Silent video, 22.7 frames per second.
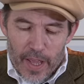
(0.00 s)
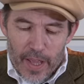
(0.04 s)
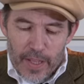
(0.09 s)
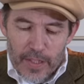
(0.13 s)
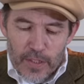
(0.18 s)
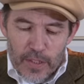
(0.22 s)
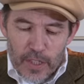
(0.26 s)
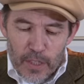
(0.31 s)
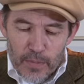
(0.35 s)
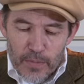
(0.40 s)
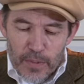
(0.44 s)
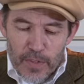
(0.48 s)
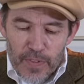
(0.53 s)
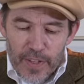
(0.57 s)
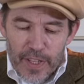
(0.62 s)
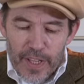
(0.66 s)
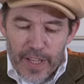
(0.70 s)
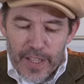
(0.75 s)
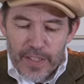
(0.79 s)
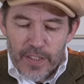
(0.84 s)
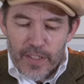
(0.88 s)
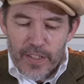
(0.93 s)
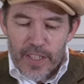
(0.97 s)
in terms of
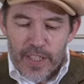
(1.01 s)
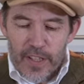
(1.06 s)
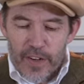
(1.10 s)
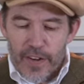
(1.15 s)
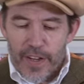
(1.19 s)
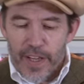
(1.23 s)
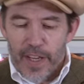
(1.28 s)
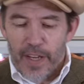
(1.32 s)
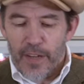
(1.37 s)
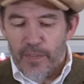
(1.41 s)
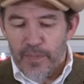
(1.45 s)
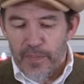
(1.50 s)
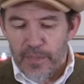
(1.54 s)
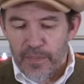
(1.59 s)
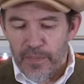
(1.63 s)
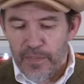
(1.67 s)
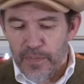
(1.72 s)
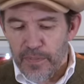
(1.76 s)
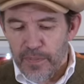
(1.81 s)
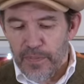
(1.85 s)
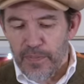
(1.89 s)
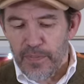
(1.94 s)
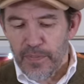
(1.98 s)
the interior,
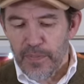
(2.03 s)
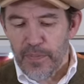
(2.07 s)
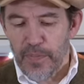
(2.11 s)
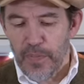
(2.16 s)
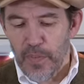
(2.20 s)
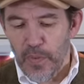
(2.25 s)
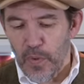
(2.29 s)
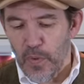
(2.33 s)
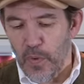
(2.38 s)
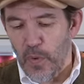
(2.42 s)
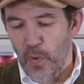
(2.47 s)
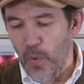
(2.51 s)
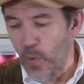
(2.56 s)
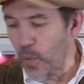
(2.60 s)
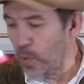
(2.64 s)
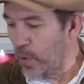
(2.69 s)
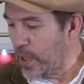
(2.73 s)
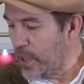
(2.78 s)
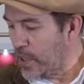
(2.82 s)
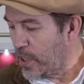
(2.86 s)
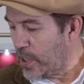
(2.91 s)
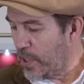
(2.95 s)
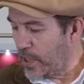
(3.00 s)
all
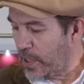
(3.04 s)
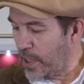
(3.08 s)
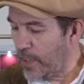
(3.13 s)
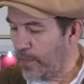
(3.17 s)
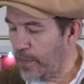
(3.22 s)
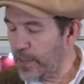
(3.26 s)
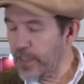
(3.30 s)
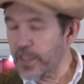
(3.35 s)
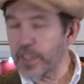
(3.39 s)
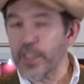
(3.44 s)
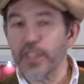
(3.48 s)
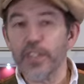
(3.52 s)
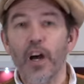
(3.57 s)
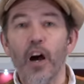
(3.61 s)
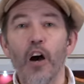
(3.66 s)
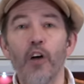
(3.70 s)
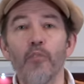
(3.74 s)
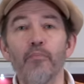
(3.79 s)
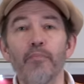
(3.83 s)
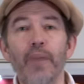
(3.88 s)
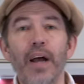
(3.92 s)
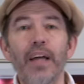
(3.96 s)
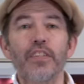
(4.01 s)
these surfaces
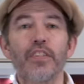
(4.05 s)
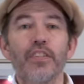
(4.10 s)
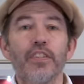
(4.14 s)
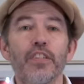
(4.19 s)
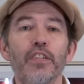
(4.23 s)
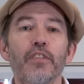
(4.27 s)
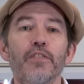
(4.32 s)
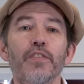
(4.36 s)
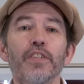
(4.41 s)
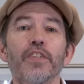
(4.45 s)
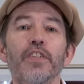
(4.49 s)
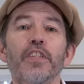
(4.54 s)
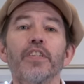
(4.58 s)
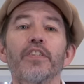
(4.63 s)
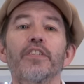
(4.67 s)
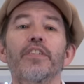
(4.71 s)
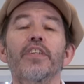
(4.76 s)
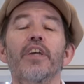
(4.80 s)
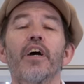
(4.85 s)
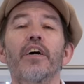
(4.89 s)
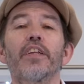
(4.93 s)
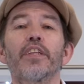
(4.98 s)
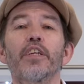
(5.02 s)
are matte surfaces,
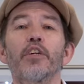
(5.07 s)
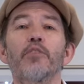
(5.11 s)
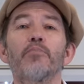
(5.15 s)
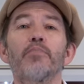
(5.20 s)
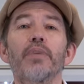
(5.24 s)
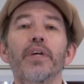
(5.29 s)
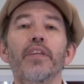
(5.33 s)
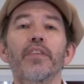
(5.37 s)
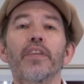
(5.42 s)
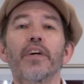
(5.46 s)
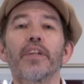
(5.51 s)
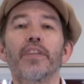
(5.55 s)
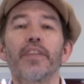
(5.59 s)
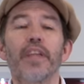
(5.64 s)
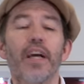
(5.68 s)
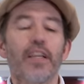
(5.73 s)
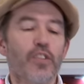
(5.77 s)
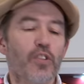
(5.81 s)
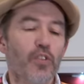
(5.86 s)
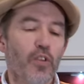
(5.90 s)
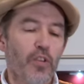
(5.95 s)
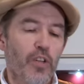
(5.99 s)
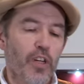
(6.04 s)
the idea being that
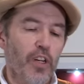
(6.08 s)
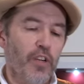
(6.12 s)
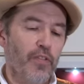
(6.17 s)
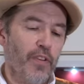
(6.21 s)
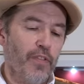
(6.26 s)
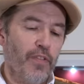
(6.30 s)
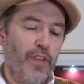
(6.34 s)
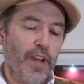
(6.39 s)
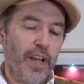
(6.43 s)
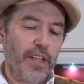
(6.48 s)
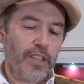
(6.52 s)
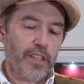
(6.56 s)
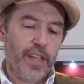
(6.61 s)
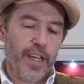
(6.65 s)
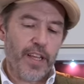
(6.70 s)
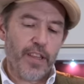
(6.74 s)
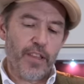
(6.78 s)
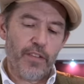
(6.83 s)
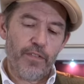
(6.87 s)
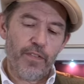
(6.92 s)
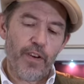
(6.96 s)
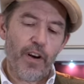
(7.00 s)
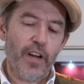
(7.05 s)
that's not going to reflect
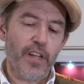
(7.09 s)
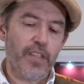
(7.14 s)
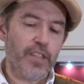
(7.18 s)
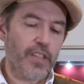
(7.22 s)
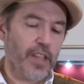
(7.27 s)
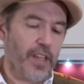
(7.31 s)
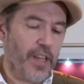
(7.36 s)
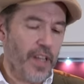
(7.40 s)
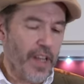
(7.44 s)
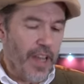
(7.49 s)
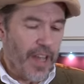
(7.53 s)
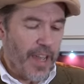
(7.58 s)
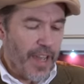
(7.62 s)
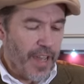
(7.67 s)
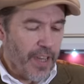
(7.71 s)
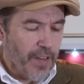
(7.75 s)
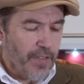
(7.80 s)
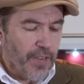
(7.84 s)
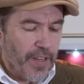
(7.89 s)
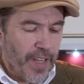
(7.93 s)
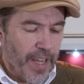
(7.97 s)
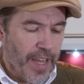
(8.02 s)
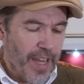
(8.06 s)
in the visor.
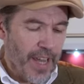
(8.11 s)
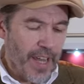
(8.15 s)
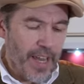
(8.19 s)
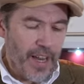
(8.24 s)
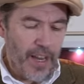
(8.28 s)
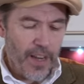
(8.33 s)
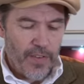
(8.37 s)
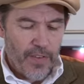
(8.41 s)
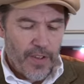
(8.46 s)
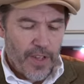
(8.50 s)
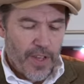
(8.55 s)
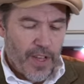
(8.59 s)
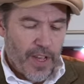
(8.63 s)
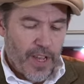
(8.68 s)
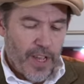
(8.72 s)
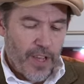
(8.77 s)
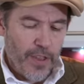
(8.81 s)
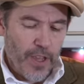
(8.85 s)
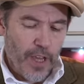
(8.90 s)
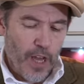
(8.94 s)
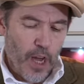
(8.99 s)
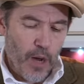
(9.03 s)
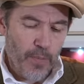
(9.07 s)
Even here
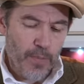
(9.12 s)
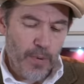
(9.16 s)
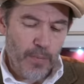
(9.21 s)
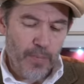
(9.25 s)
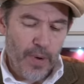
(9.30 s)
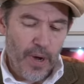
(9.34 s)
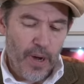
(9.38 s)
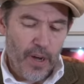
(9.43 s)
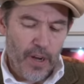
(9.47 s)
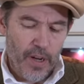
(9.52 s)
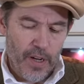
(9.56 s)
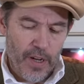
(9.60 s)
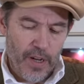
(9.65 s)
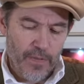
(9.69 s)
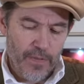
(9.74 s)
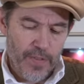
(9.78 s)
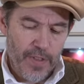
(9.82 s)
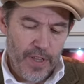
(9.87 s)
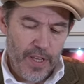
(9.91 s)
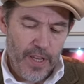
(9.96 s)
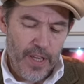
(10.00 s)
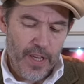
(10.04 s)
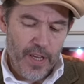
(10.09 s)
in the upper part of
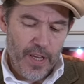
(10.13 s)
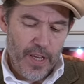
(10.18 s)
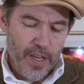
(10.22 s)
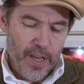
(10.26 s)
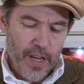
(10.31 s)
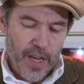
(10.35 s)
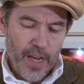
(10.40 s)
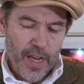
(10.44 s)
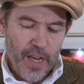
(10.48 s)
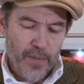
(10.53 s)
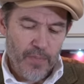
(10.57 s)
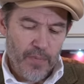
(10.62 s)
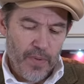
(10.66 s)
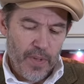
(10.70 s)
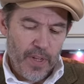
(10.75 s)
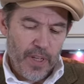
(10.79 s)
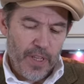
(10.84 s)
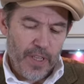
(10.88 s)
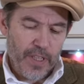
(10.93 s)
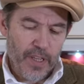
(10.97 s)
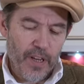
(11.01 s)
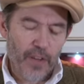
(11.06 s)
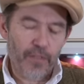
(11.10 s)
the um,
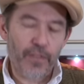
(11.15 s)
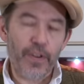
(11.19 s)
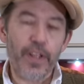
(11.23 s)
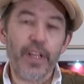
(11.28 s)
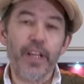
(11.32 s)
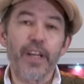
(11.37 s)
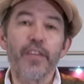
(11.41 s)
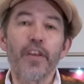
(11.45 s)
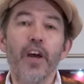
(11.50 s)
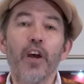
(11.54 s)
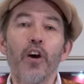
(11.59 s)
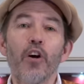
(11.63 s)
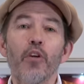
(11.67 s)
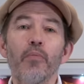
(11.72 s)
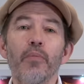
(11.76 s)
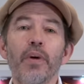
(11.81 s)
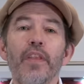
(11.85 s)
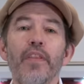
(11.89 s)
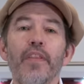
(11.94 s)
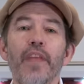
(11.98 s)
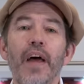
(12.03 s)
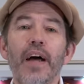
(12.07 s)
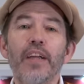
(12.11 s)
covering in the
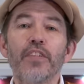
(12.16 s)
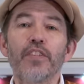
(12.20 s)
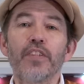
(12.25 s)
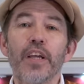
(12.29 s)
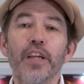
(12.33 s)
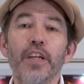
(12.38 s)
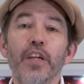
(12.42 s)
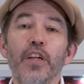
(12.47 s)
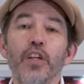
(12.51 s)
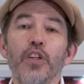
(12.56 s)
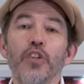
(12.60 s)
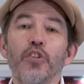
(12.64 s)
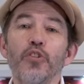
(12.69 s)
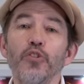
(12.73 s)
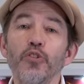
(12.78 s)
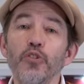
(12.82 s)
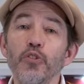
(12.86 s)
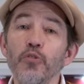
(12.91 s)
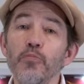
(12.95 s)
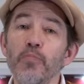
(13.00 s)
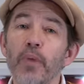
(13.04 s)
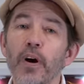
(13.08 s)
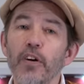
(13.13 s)
helmet, that's a
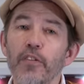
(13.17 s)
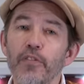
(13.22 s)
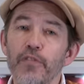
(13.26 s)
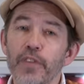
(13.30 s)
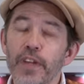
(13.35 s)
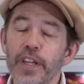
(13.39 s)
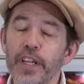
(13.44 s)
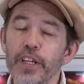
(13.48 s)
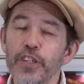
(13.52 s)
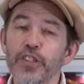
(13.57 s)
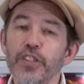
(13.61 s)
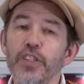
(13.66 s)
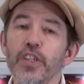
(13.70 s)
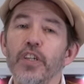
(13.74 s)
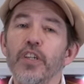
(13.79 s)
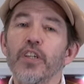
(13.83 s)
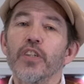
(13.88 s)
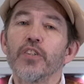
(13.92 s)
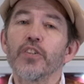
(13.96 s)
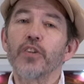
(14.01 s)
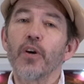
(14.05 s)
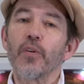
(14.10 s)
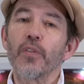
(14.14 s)
new buck finish,
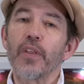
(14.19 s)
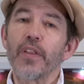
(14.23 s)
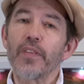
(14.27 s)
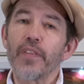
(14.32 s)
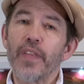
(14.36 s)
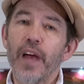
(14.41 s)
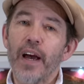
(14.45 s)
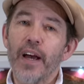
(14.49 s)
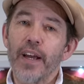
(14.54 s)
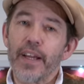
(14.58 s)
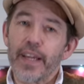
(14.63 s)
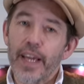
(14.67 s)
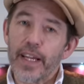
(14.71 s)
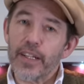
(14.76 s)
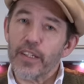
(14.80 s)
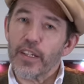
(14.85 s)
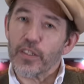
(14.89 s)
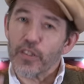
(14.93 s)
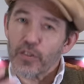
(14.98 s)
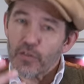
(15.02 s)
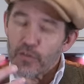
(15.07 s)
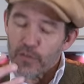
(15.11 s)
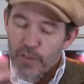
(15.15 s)
so that that again
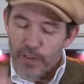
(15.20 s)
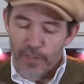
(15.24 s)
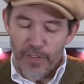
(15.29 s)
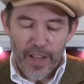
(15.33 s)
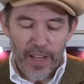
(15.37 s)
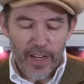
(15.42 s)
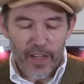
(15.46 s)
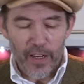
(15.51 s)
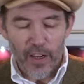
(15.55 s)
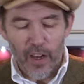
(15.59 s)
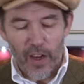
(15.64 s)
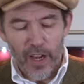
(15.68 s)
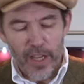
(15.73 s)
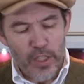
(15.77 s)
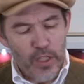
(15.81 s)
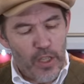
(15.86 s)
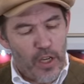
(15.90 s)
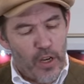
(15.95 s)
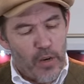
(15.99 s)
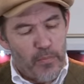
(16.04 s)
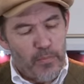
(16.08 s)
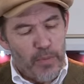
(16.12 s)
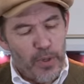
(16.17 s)
doesn't reflect light.
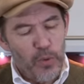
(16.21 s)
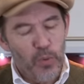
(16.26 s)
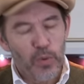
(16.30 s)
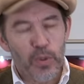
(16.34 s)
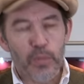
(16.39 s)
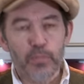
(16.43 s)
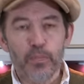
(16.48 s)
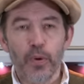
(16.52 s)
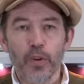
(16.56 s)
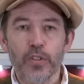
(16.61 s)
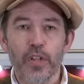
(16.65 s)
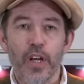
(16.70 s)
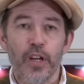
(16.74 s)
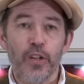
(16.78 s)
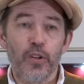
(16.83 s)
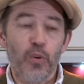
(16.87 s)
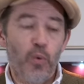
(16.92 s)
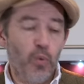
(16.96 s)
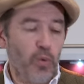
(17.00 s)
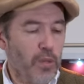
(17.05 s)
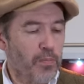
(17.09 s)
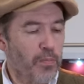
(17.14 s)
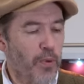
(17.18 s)
But all the bottom and
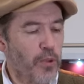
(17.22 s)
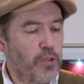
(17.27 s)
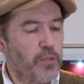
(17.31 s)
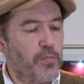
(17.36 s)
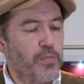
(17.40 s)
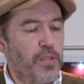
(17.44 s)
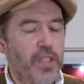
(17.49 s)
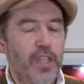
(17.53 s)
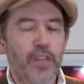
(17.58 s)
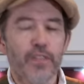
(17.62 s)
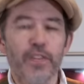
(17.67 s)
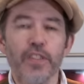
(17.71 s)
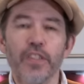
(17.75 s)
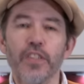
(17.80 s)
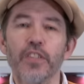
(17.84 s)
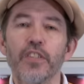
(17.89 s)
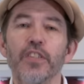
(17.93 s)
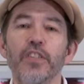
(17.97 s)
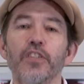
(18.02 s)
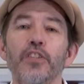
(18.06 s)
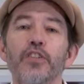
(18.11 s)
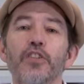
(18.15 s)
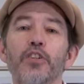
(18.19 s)
all the bottom
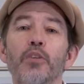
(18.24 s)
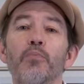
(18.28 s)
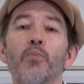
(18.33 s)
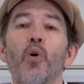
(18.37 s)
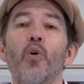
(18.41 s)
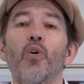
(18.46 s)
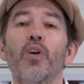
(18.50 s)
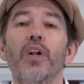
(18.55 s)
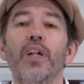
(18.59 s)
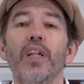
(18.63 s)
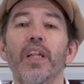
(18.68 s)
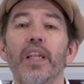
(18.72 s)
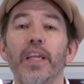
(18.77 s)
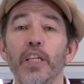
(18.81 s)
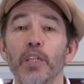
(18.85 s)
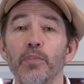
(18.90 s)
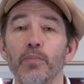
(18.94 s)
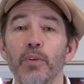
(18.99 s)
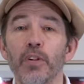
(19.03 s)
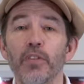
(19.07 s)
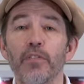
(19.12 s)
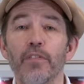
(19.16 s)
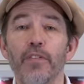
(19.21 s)
surfaces, this is a more
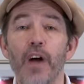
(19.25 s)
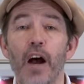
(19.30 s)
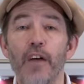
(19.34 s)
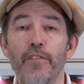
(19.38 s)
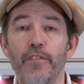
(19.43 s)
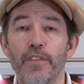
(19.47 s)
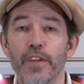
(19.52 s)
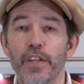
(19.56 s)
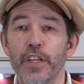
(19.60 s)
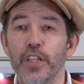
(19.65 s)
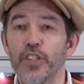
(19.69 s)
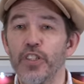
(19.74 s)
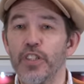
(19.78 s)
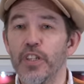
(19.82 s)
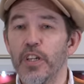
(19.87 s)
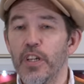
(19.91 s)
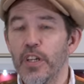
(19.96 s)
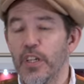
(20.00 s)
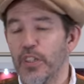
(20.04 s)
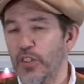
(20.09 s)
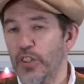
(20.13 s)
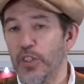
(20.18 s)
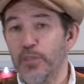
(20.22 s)
cleanable finish,
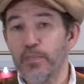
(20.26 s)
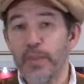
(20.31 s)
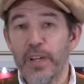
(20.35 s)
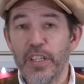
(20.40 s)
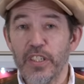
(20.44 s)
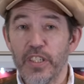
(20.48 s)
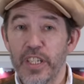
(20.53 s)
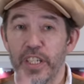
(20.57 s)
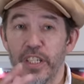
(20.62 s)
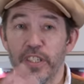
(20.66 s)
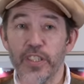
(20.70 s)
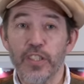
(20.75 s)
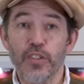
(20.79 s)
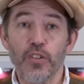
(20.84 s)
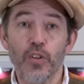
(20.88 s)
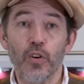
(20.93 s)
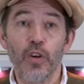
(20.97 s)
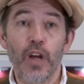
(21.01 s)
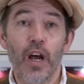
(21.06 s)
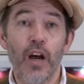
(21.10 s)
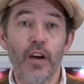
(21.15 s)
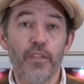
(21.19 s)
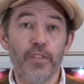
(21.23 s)
just makes it easier to
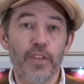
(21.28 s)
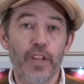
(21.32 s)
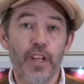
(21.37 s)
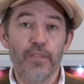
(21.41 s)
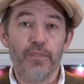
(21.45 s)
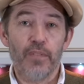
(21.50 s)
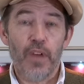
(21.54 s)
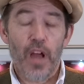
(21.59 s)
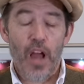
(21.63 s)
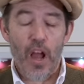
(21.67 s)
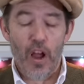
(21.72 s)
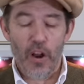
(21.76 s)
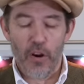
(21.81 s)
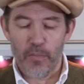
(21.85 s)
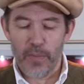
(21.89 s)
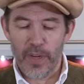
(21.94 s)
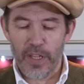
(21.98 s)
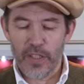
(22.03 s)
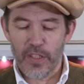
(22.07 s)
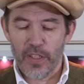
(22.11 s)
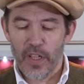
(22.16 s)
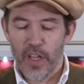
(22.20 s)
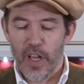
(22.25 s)
look after the
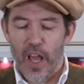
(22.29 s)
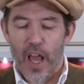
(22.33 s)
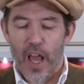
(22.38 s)
helmet.